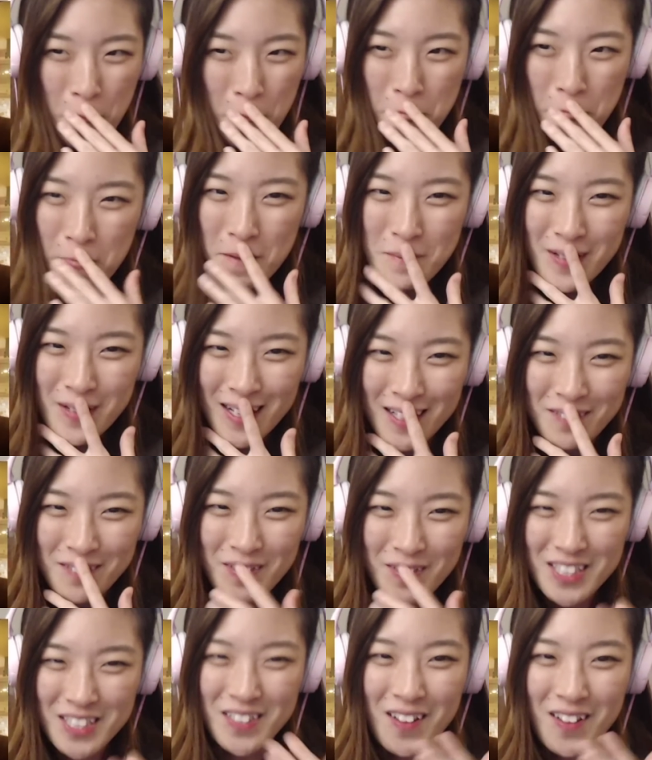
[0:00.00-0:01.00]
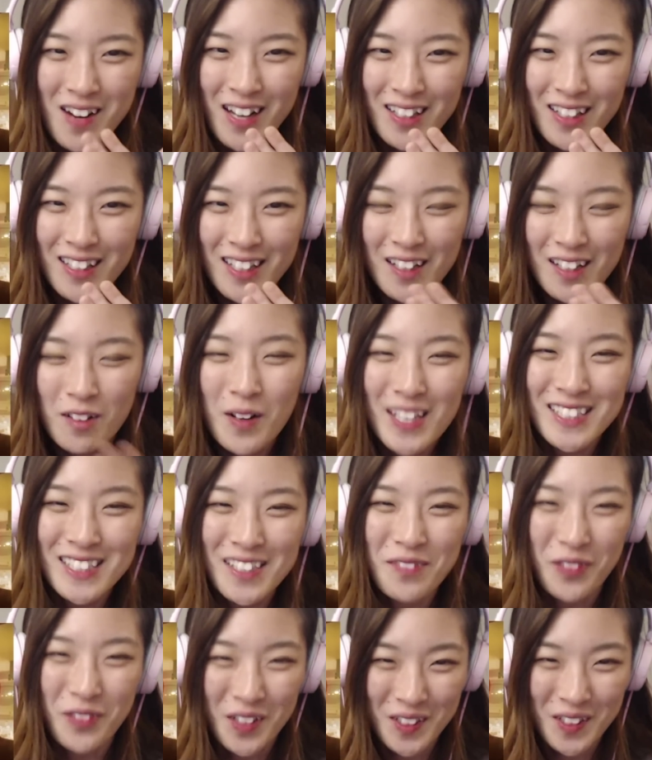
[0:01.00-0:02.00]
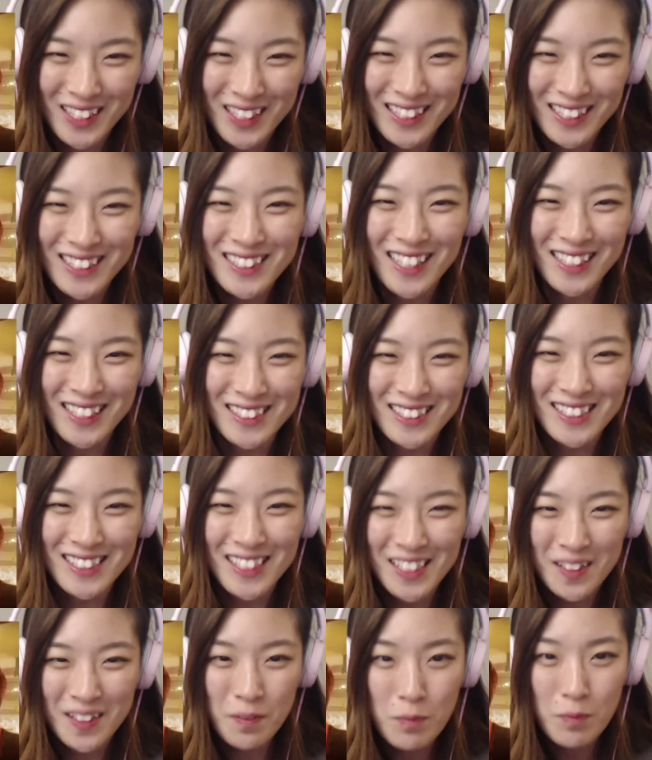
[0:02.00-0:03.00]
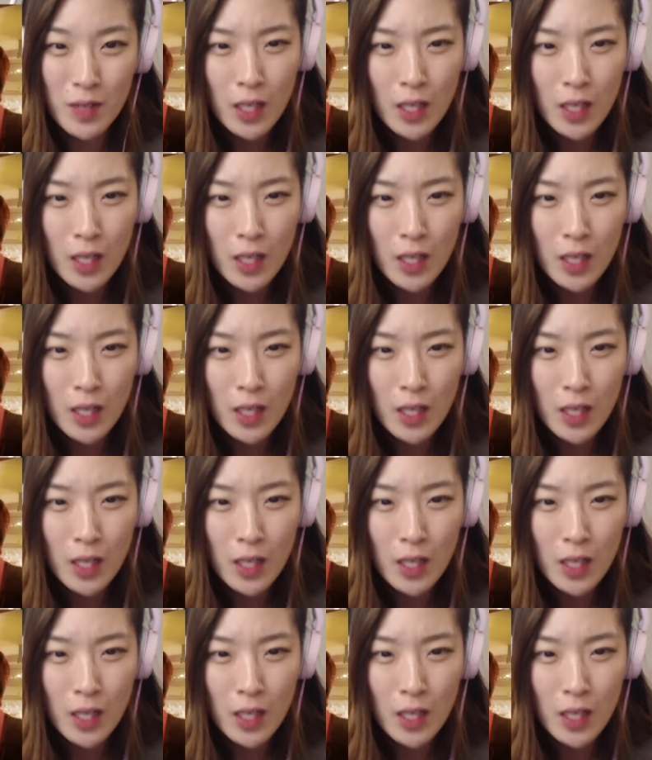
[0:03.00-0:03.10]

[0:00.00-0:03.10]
Oh my God, where's Jongan? Oh, I see Vernon next to him.